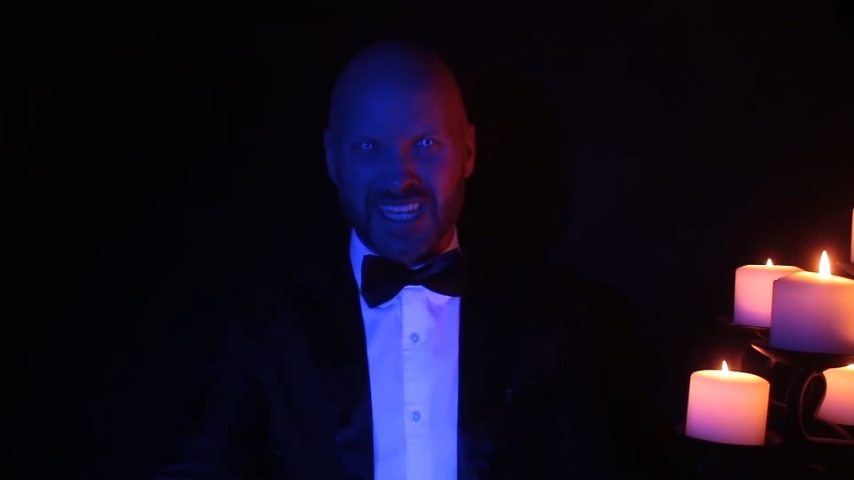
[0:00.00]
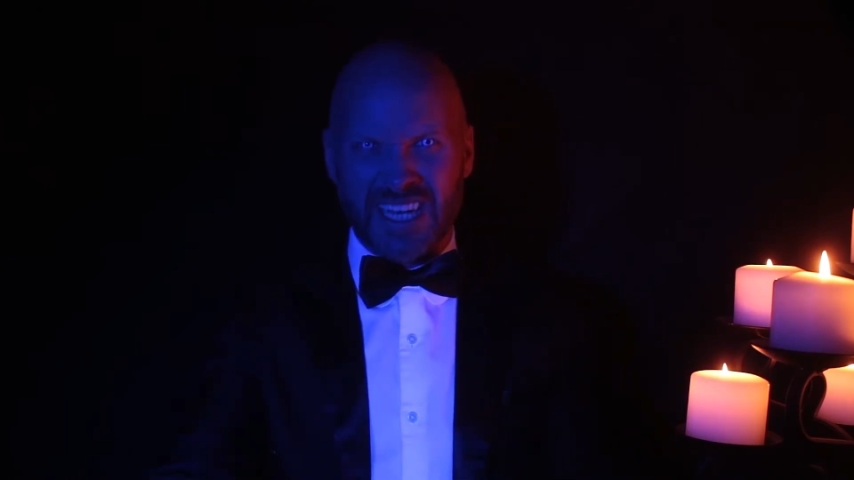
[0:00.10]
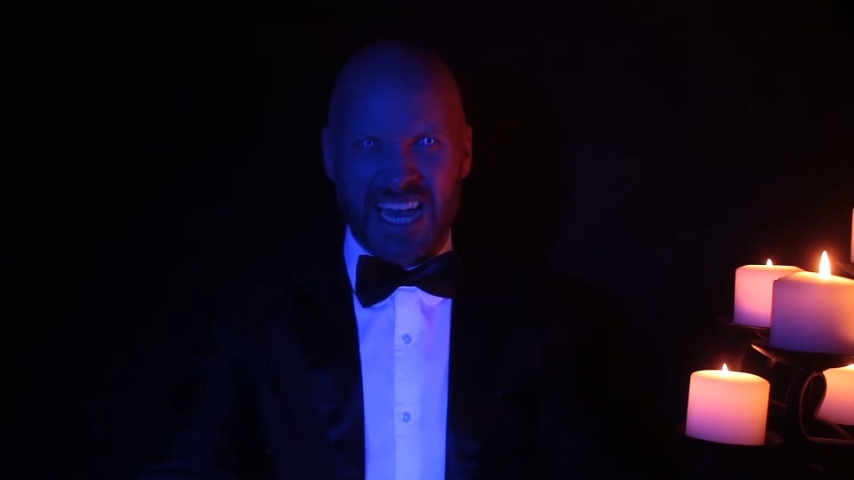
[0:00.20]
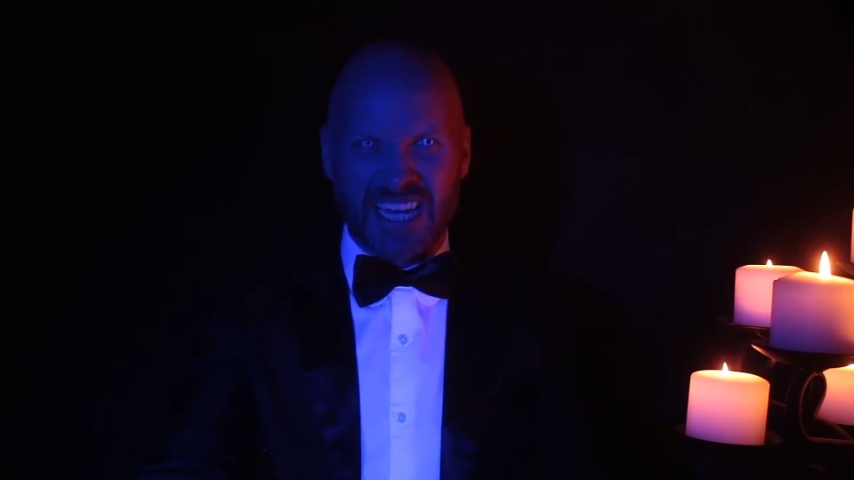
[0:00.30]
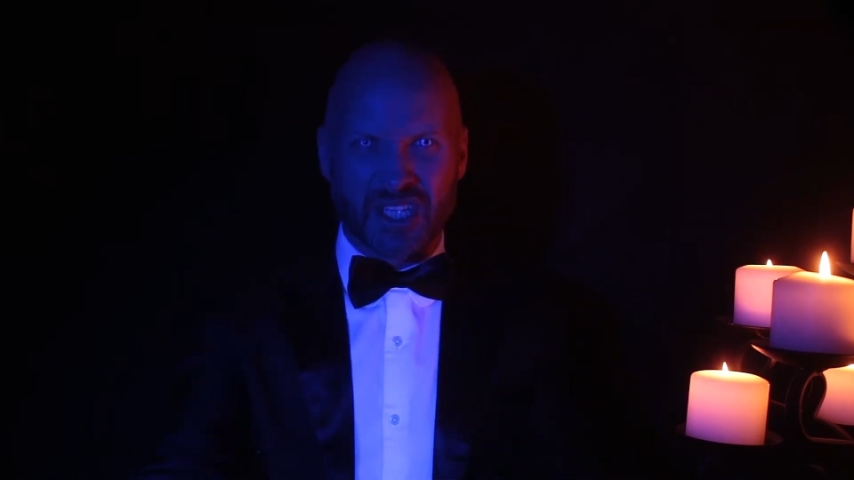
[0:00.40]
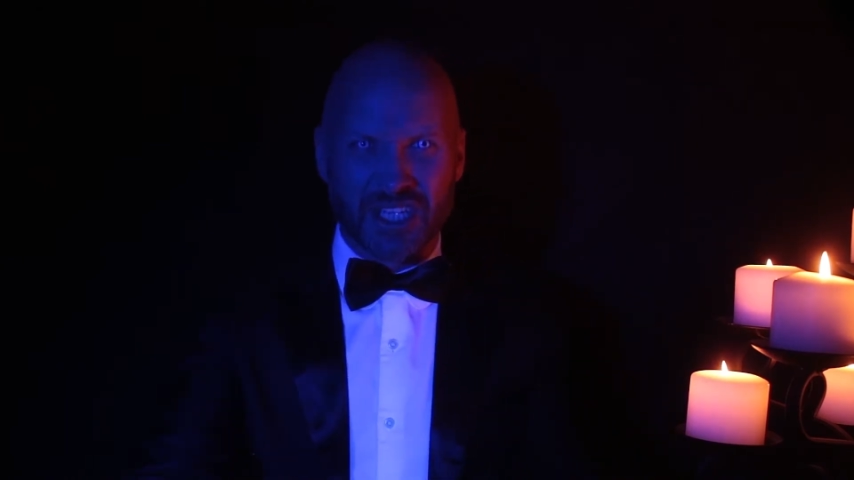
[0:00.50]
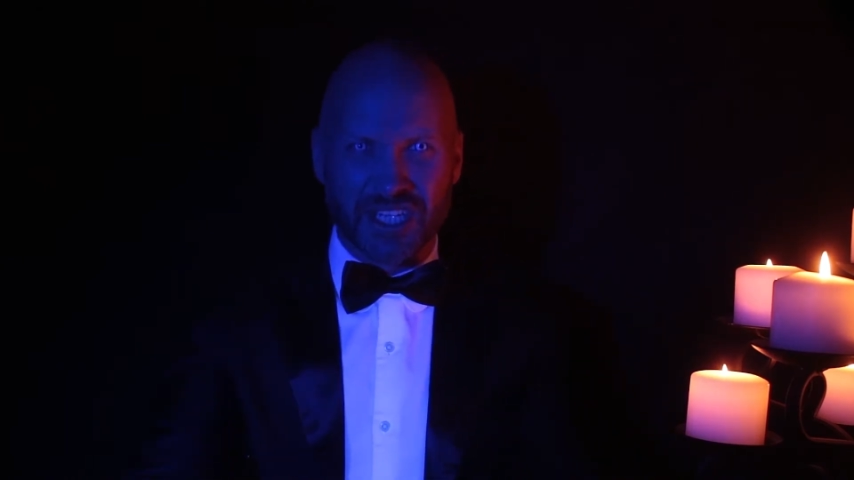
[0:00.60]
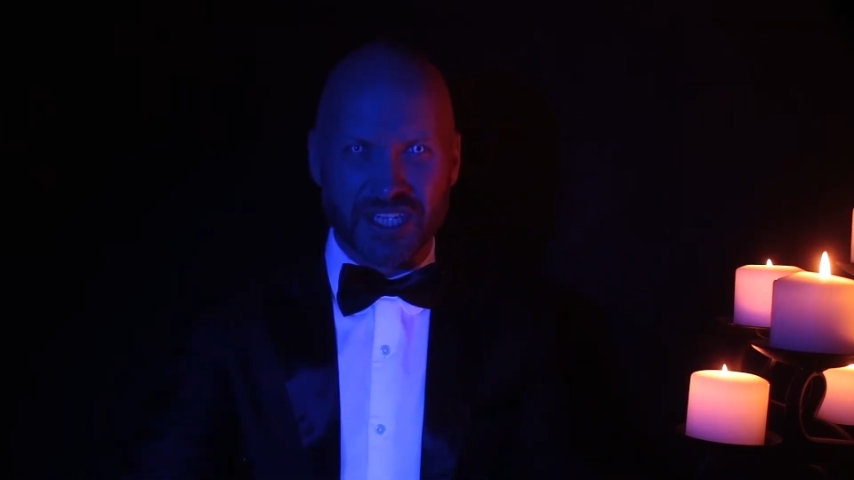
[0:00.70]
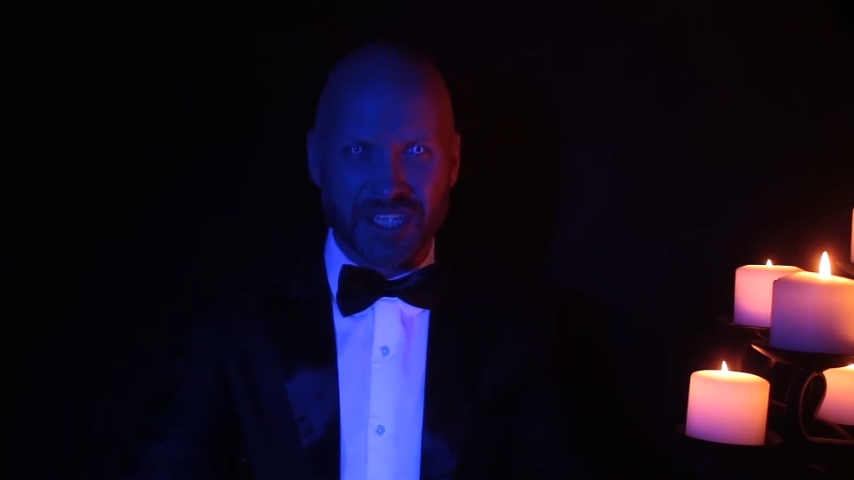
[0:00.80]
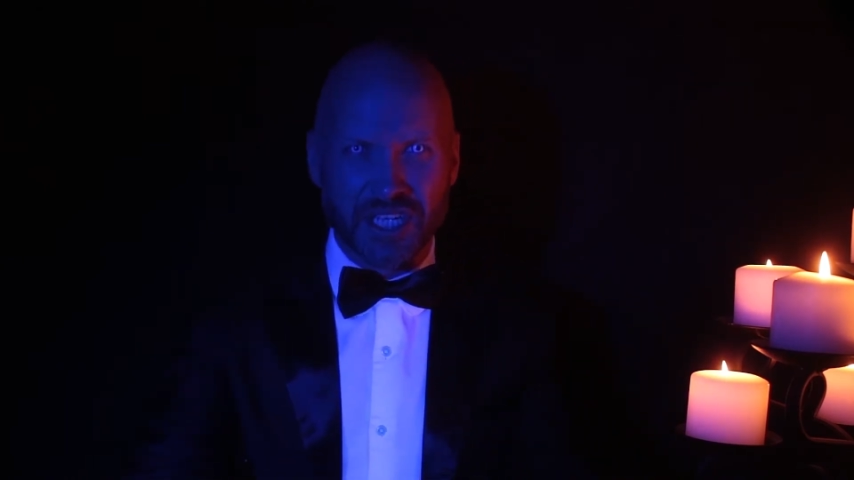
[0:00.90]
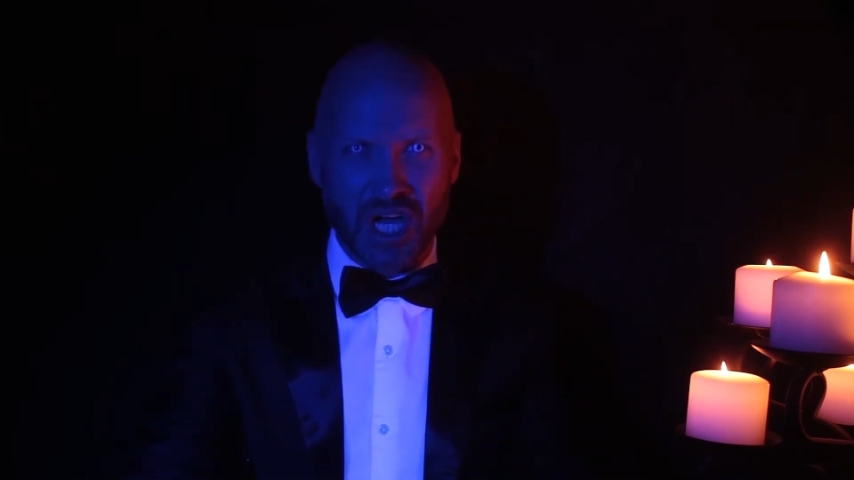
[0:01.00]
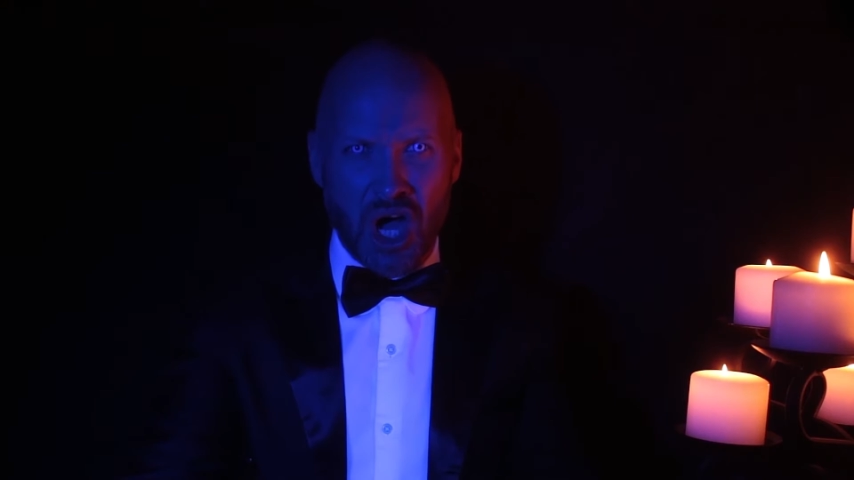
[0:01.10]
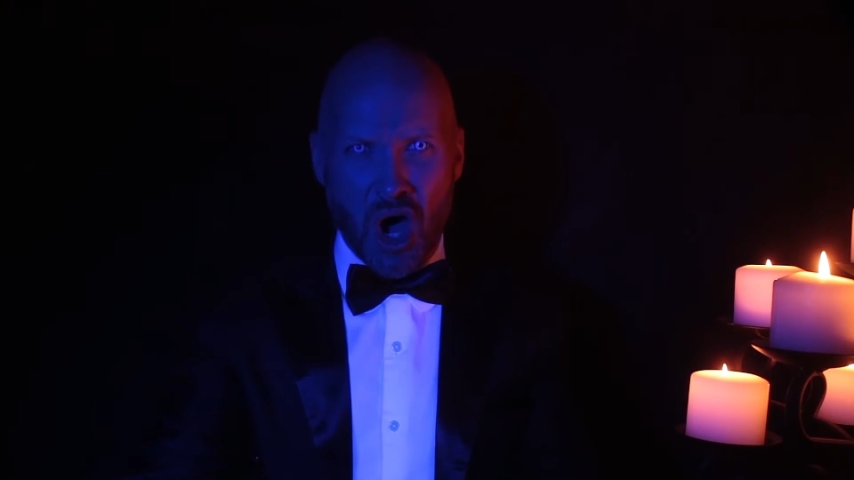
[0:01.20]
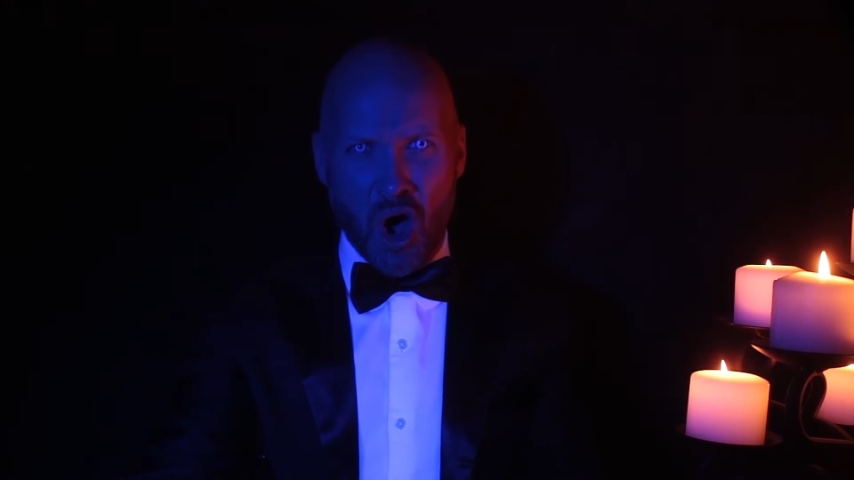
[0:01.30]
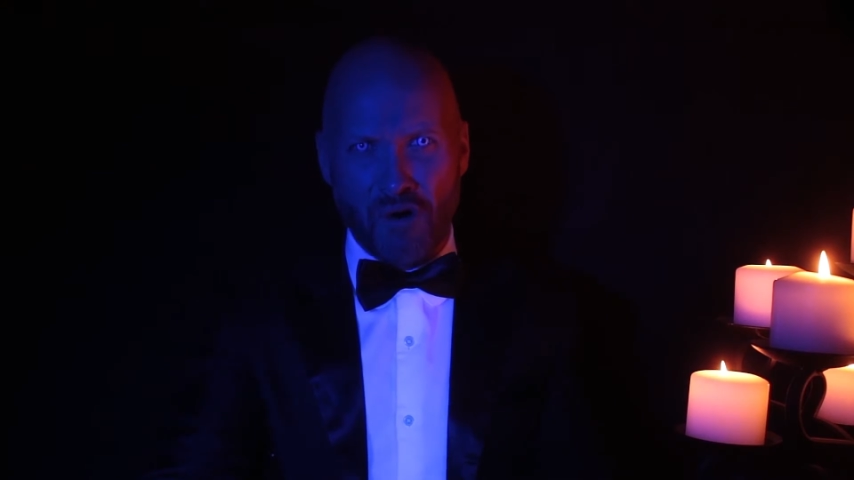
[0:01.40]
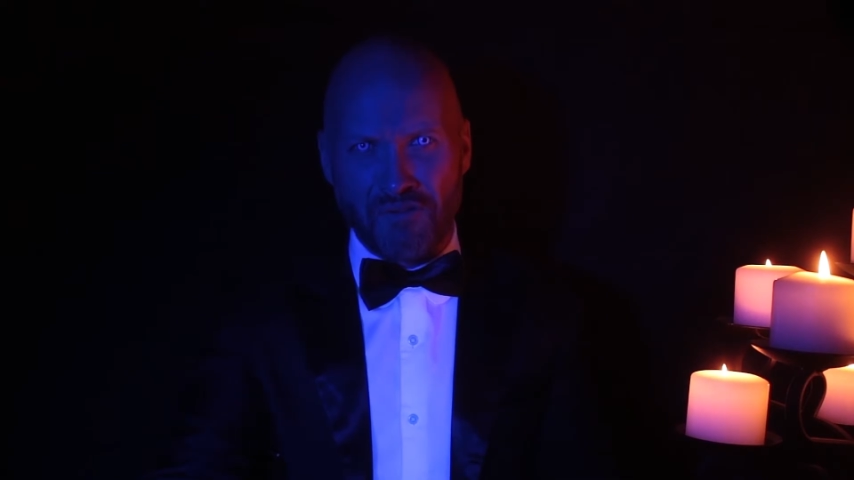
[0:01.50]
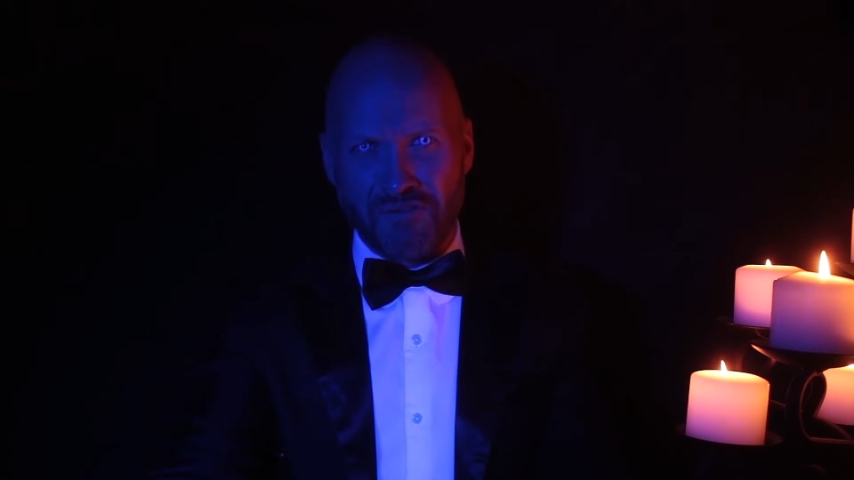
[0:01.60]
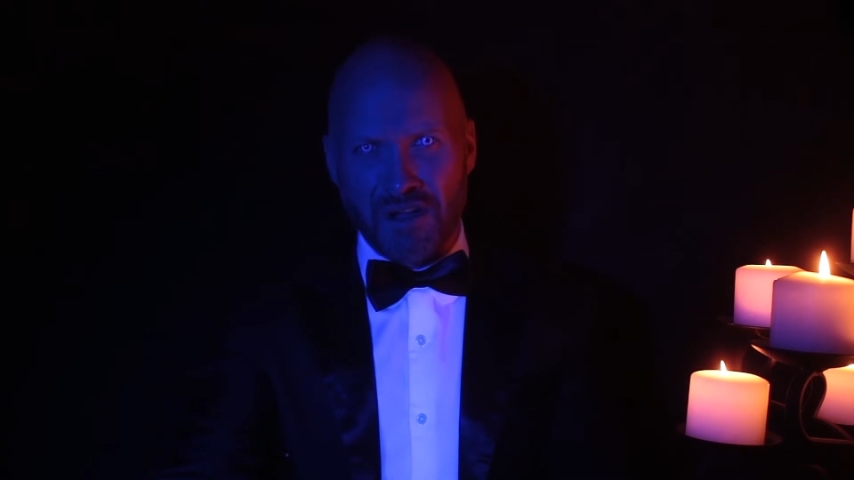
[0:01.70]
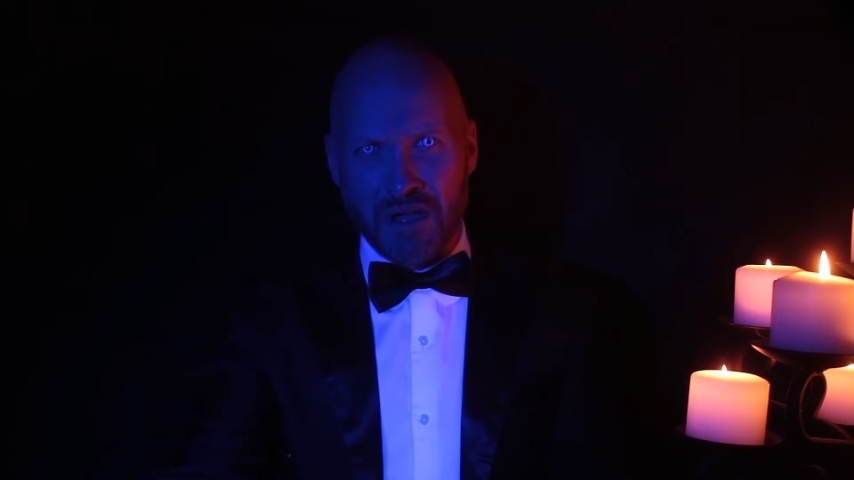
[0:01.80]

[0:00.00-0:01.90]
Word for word: the legend of